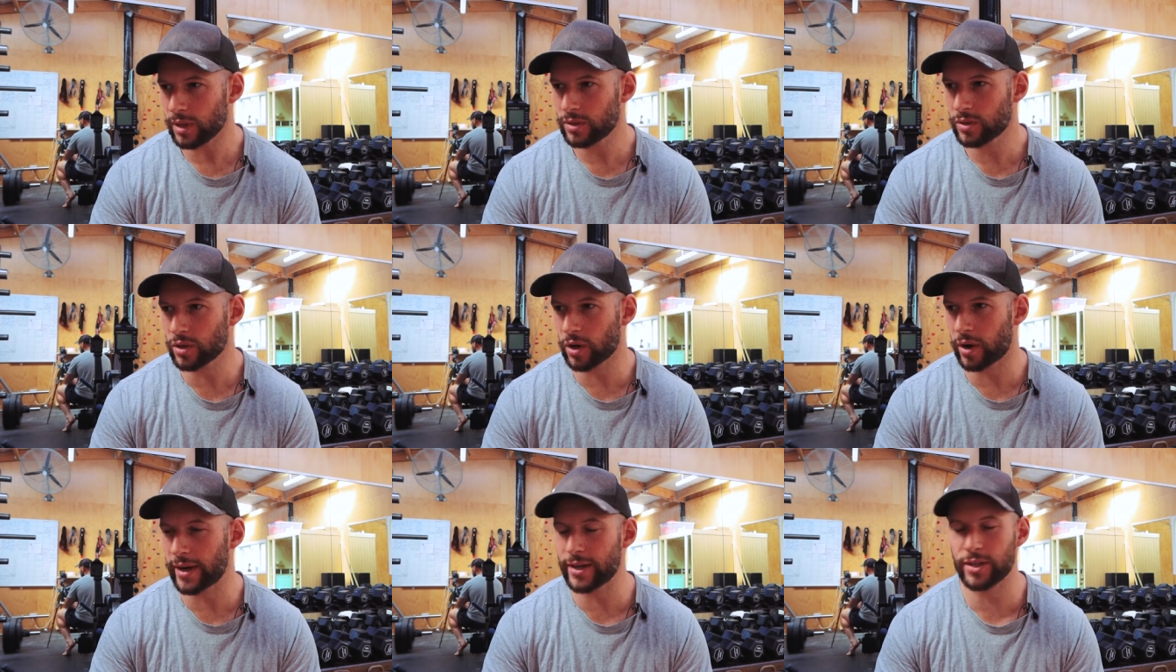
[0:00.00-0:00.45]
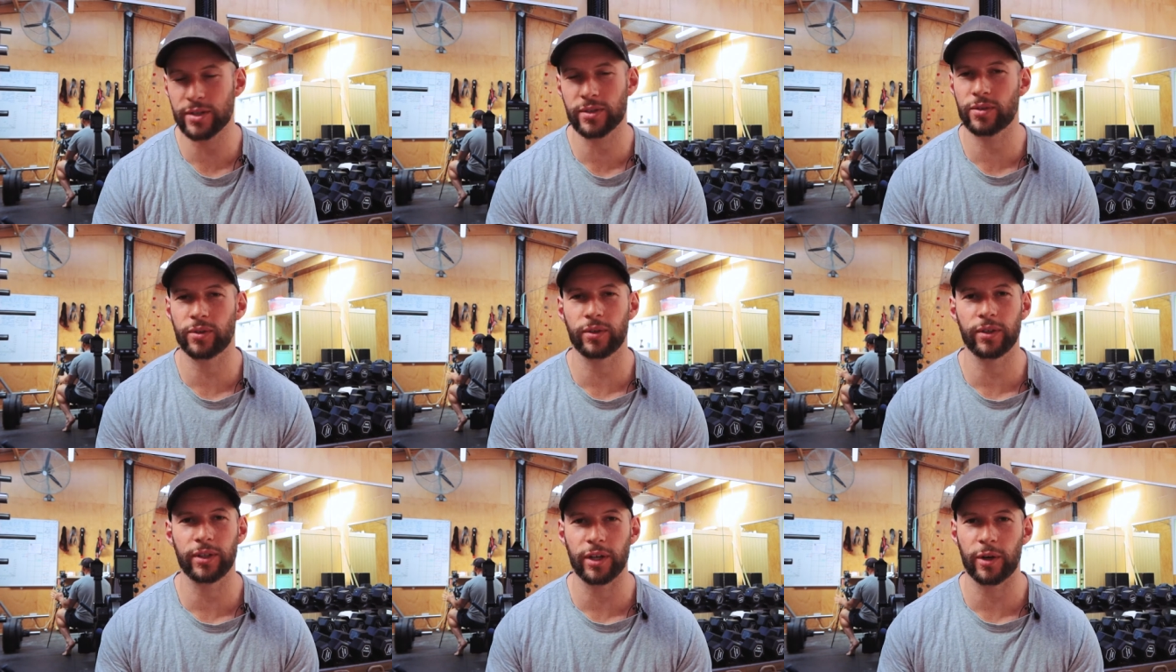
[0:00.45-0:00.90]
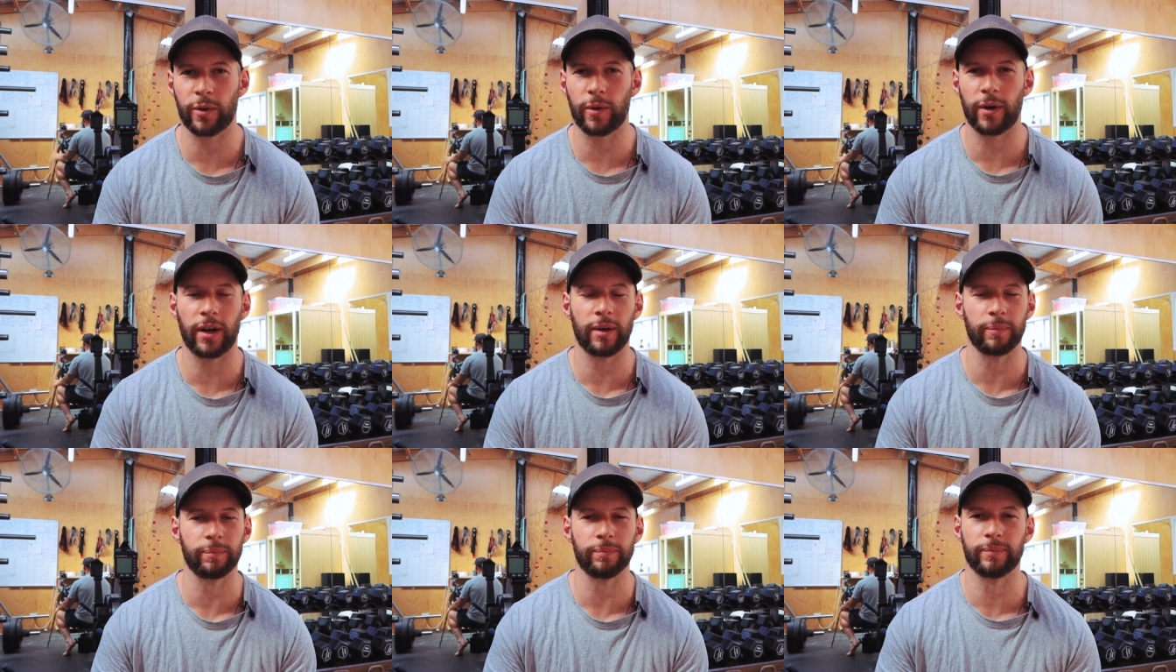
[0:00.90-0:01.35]
so I just thought, you know
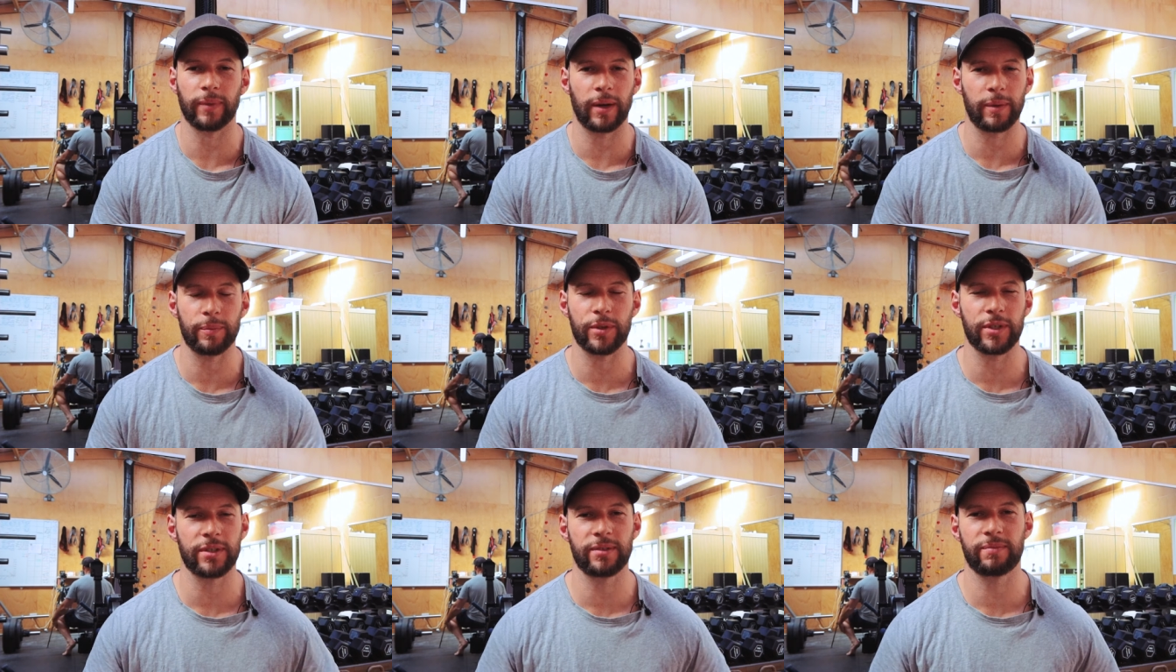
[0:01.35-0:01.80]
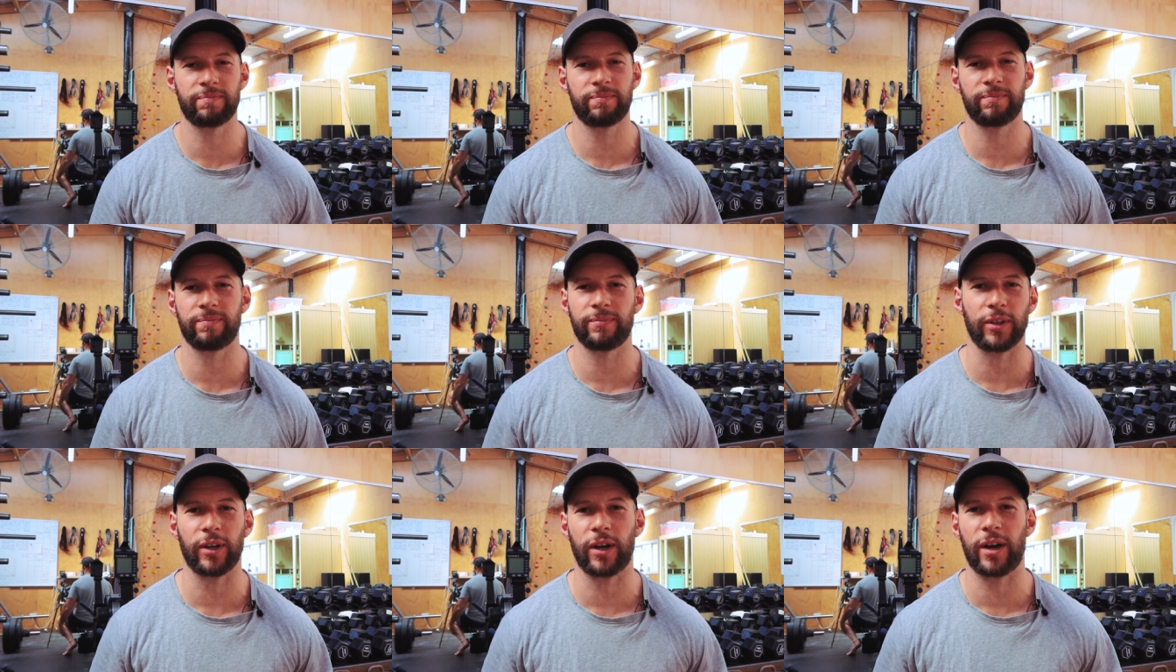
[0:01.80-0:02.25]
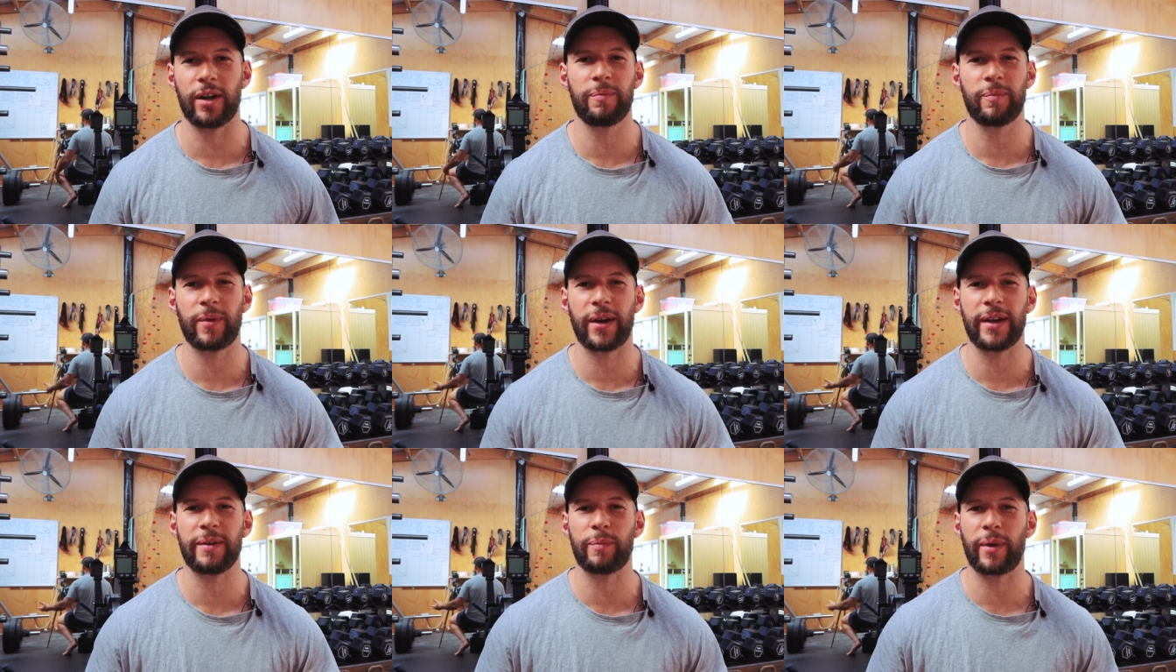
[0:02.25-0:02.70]
what, I'm, I'm just, you know,
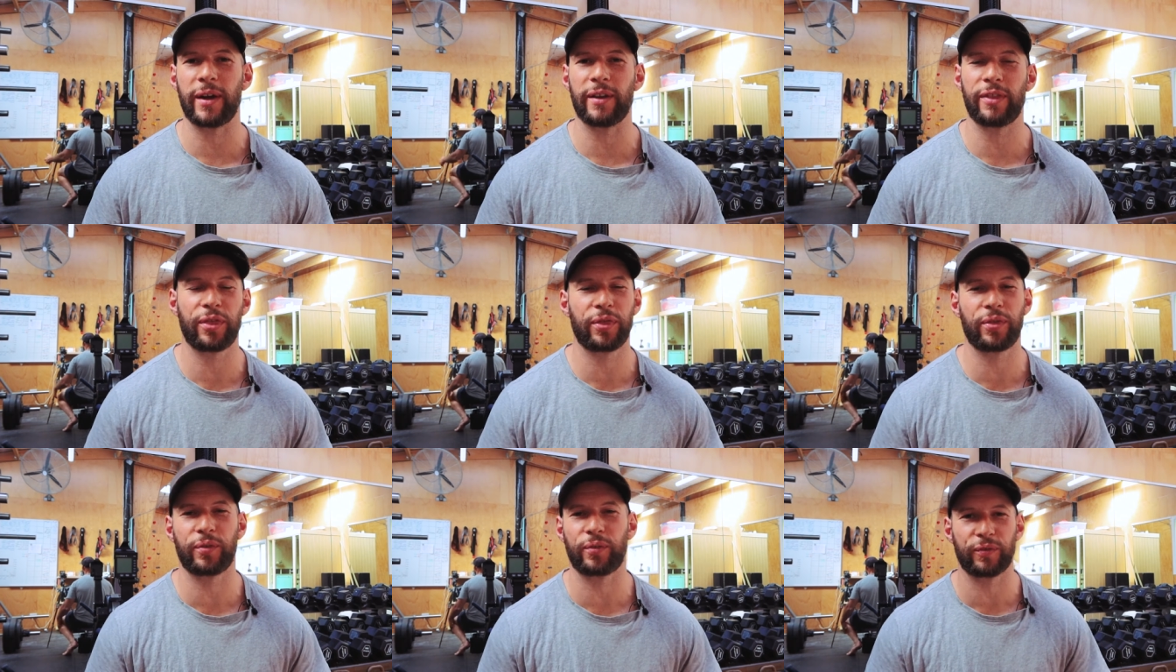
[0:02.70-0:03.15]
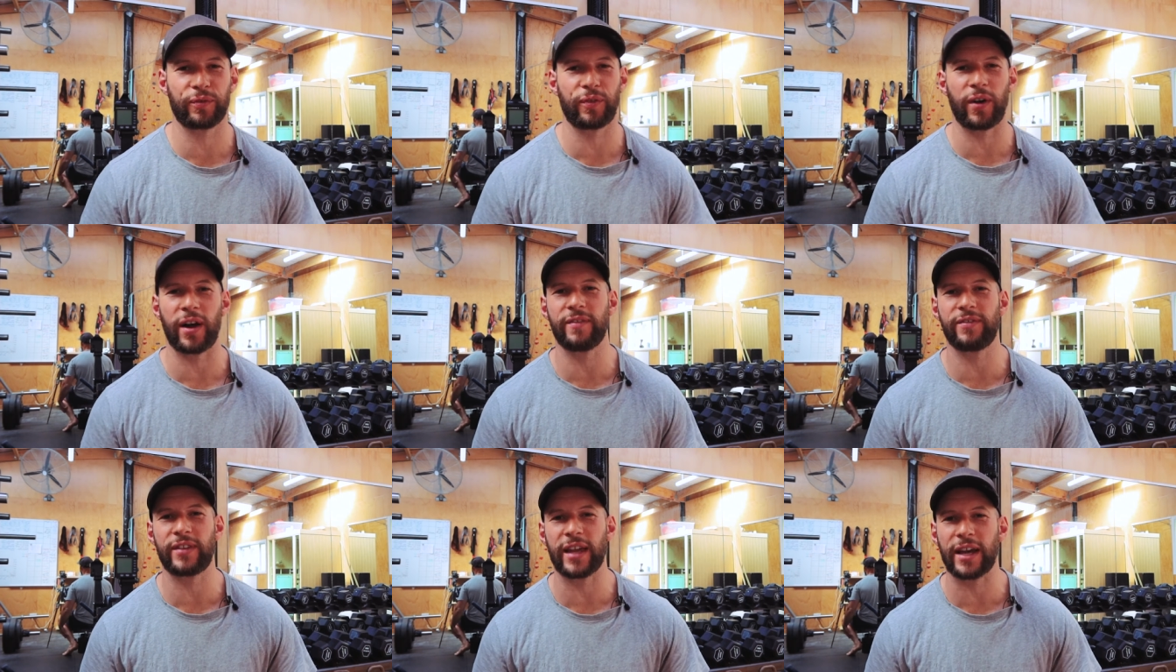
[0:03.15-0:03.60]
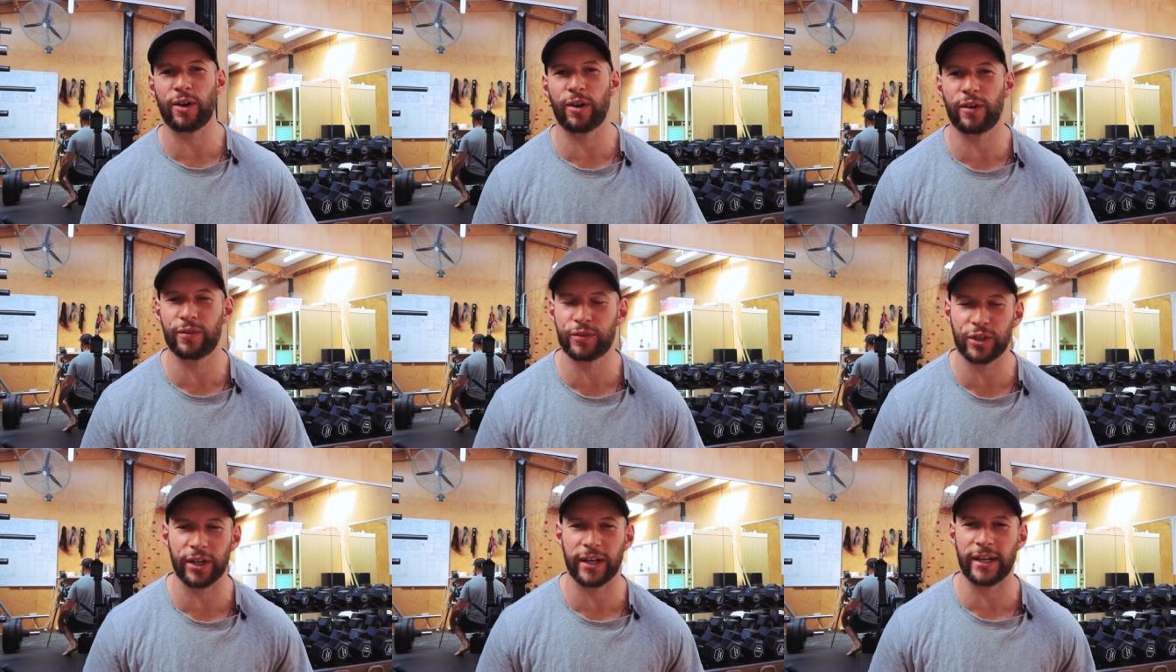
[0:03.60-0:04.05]
my, my five day
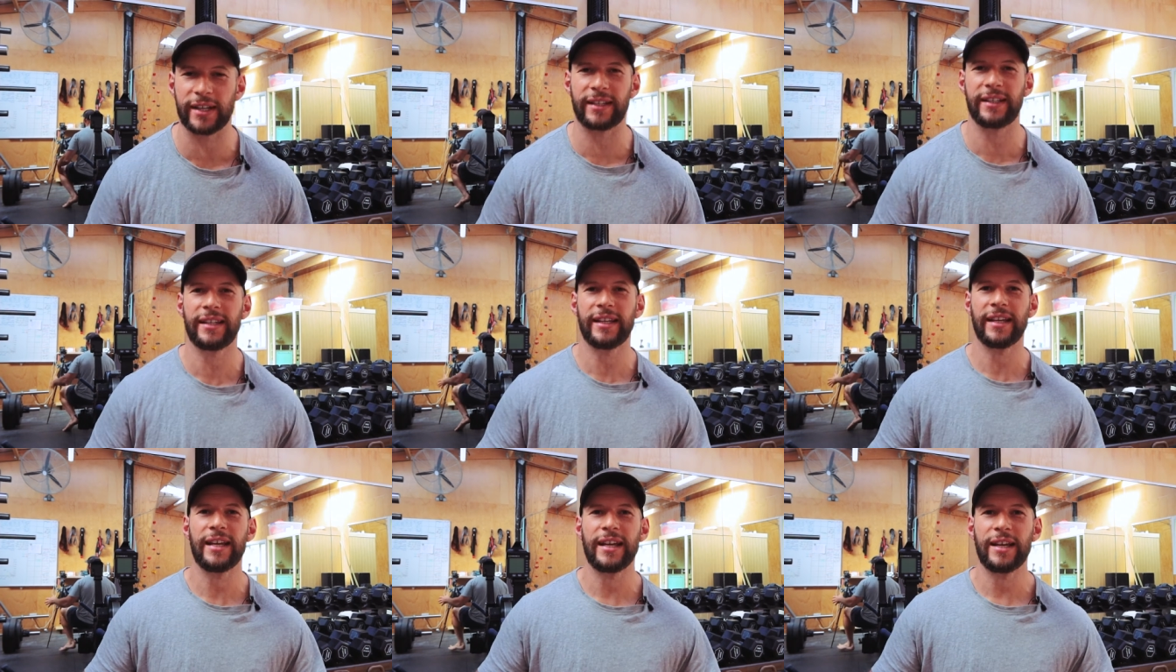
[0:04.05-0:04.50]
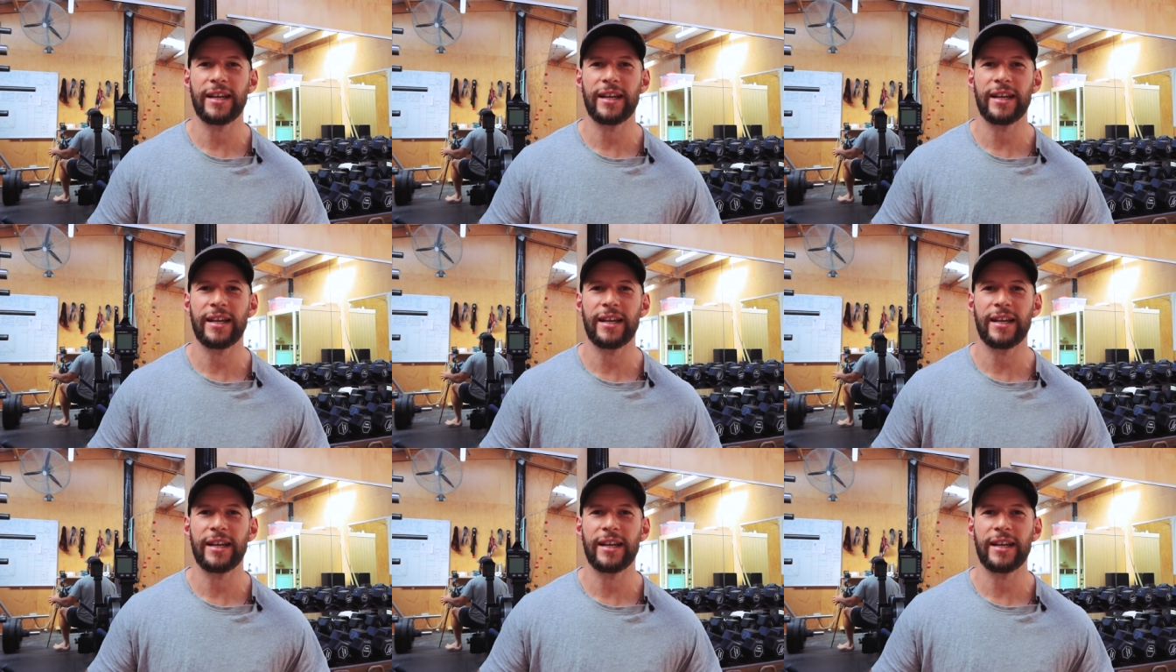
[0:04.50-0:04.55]
off training